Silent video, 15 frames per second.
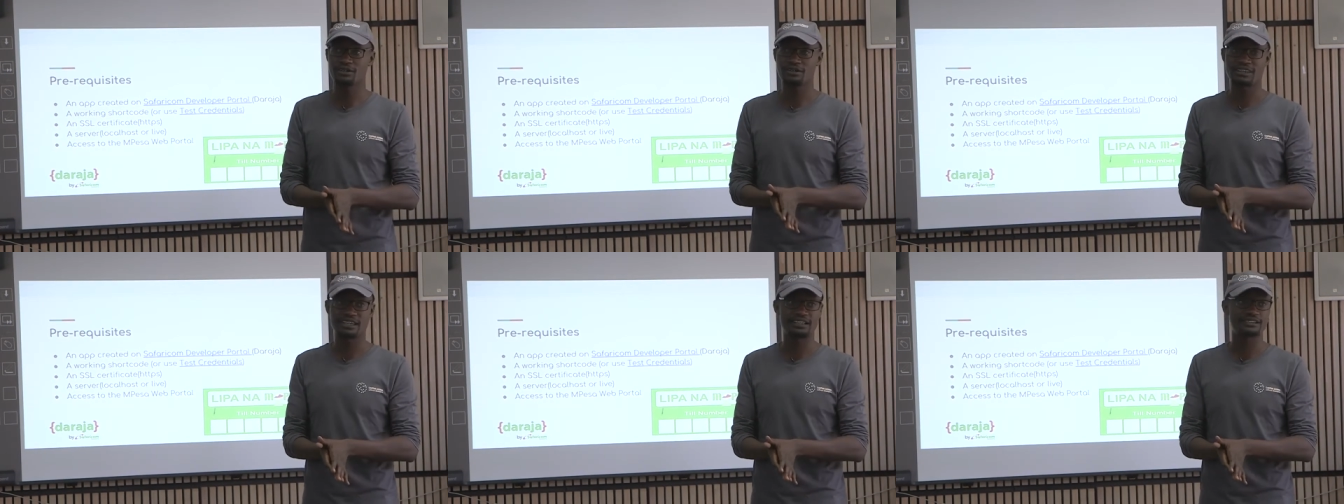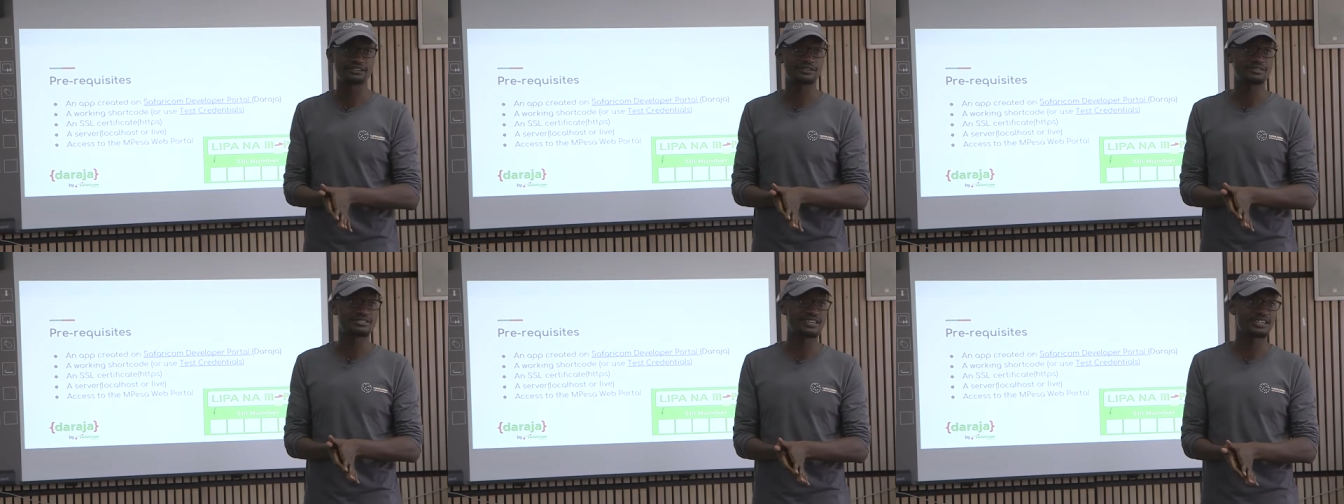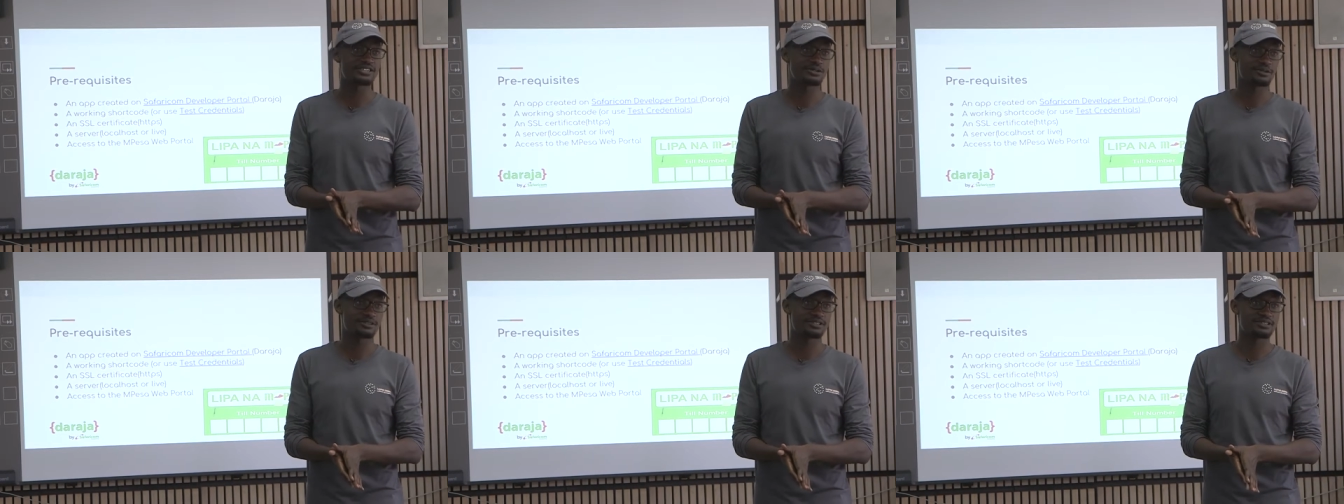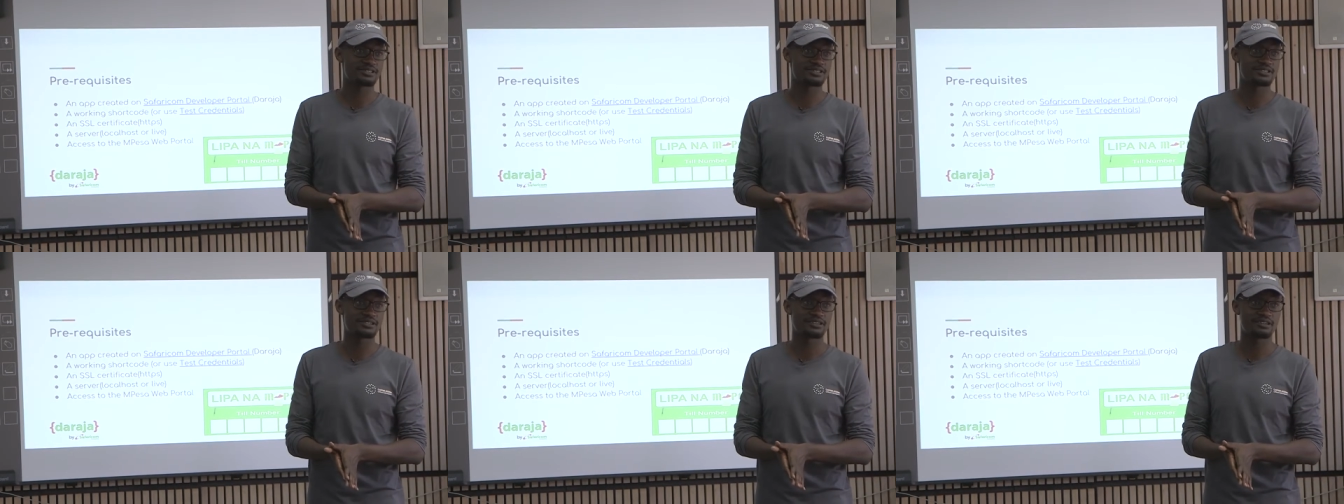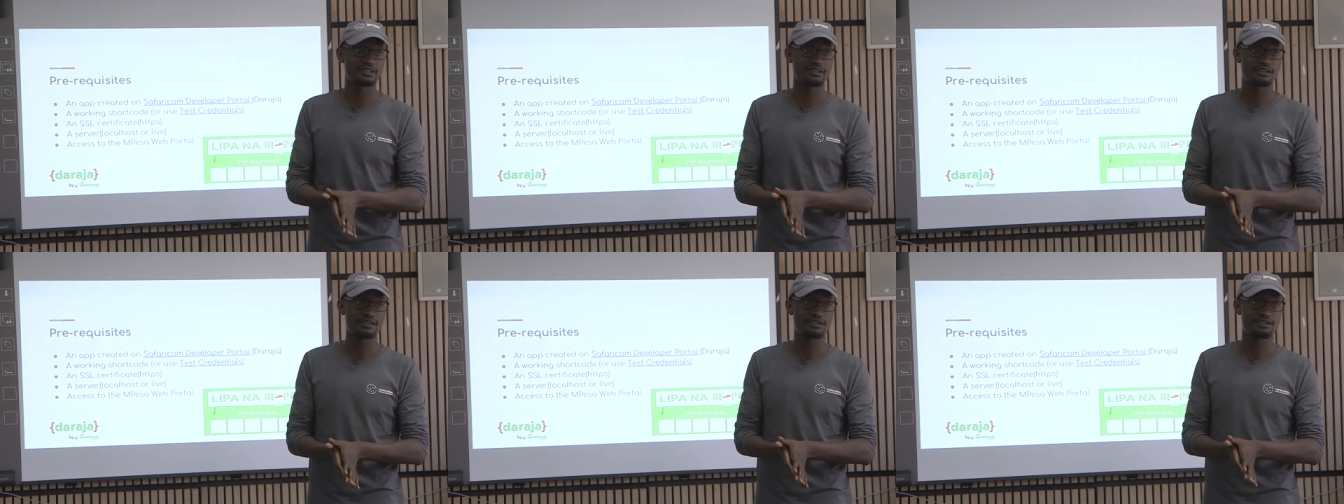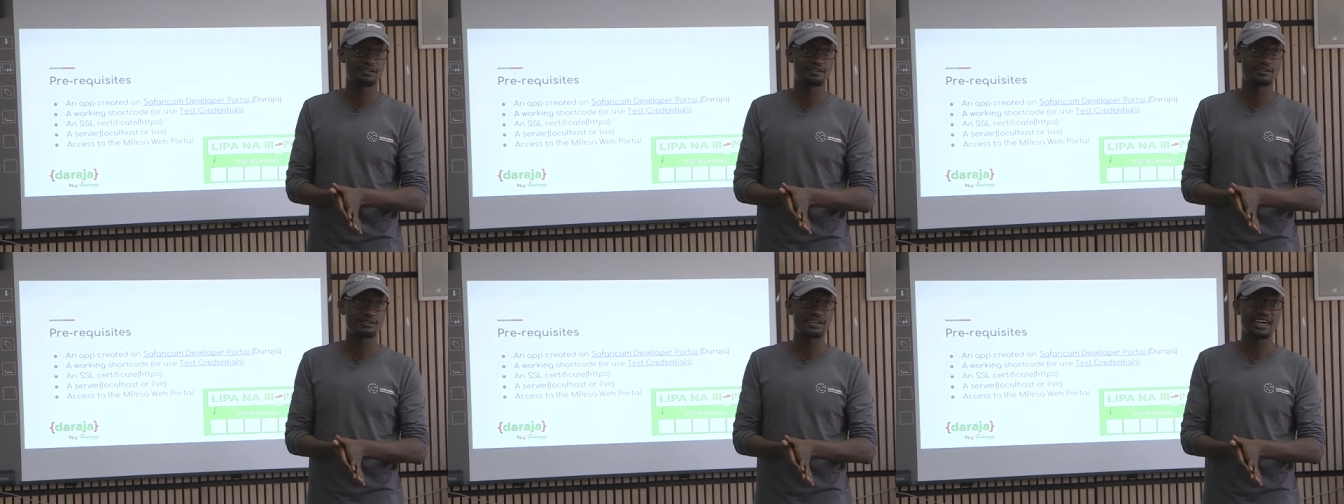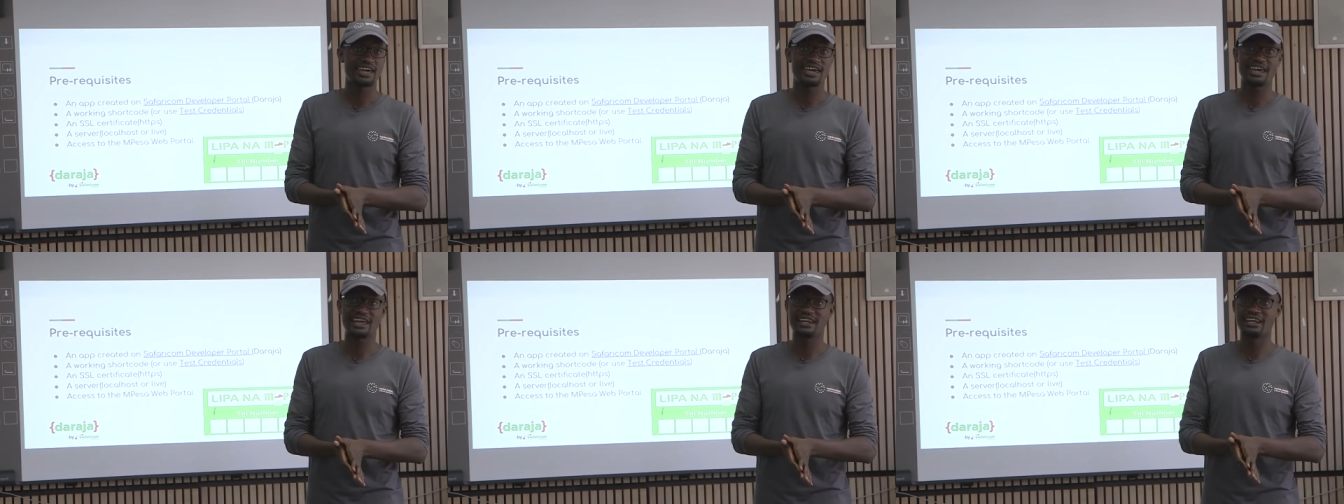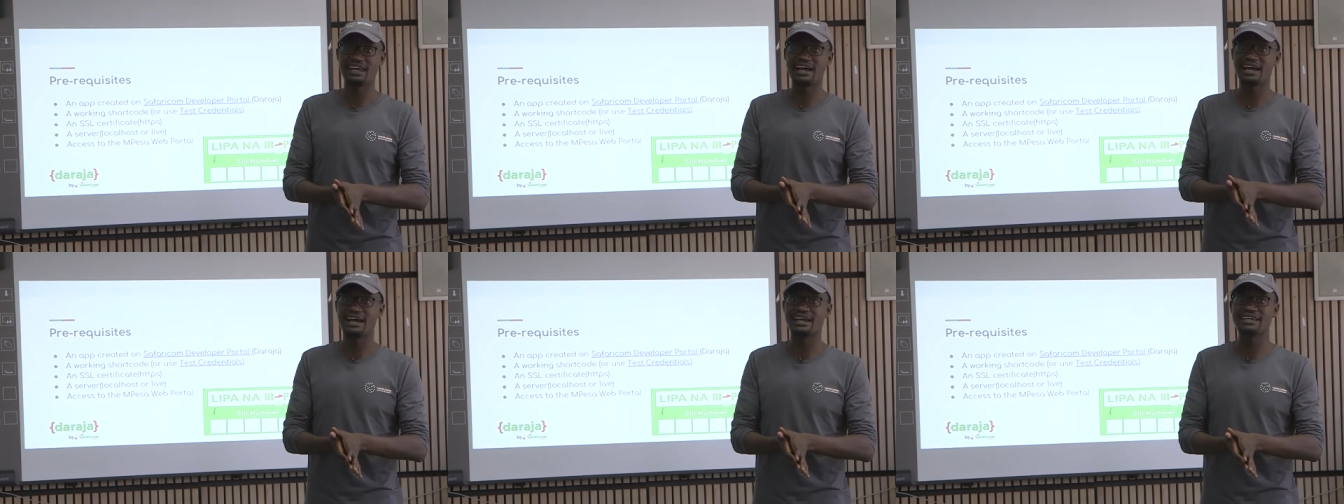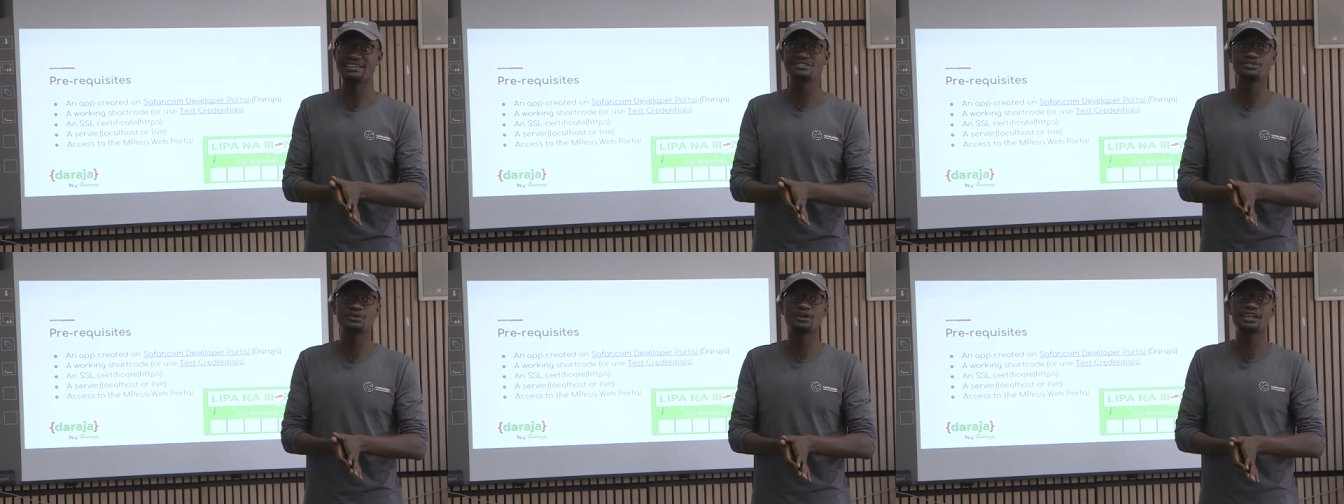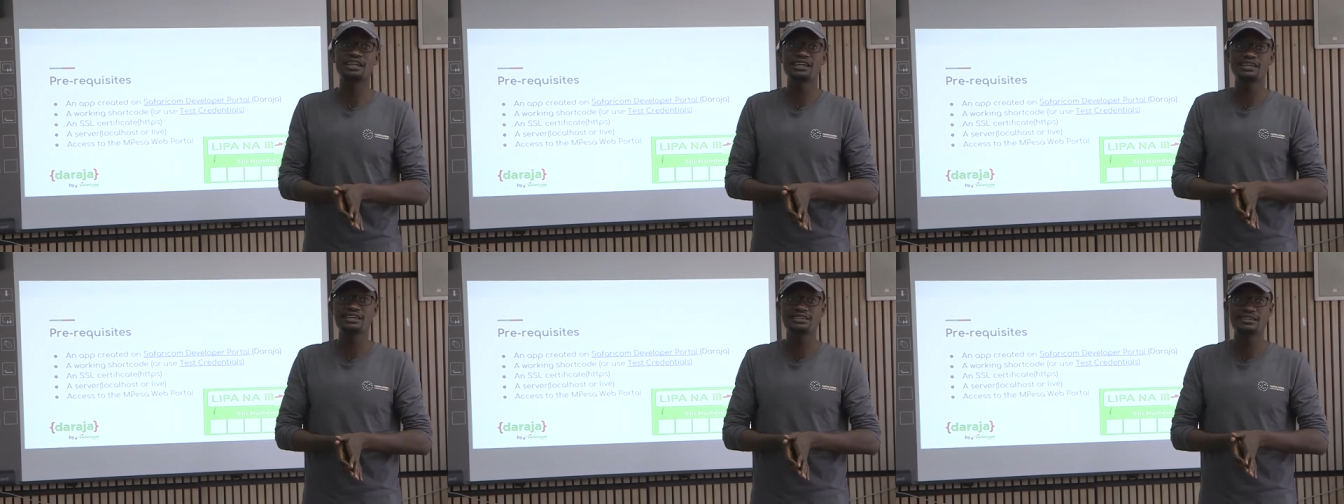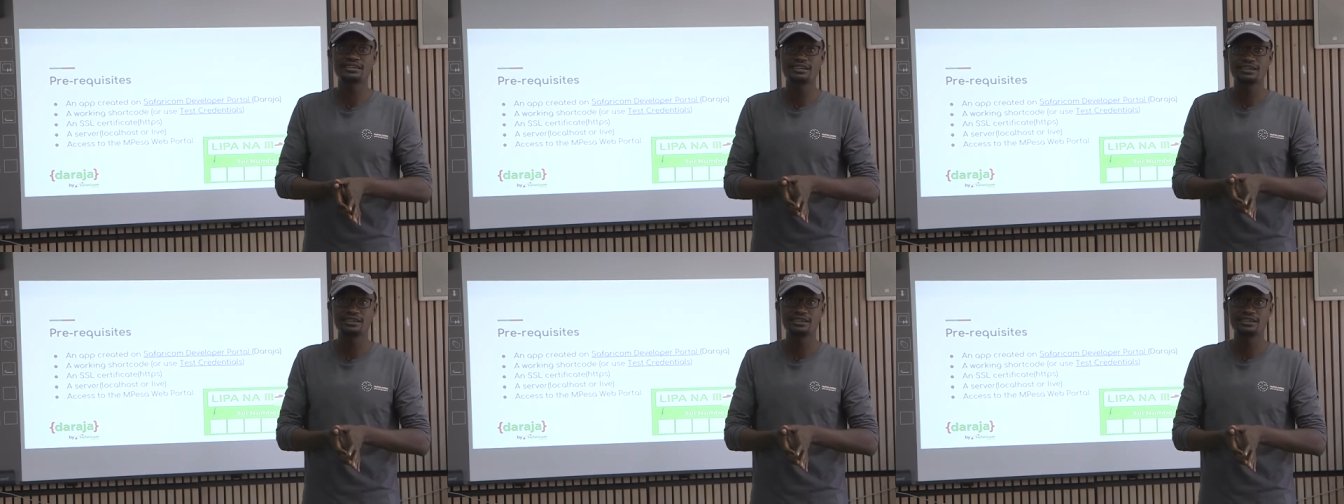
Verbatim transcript: on that on such hosts. And uh, it's only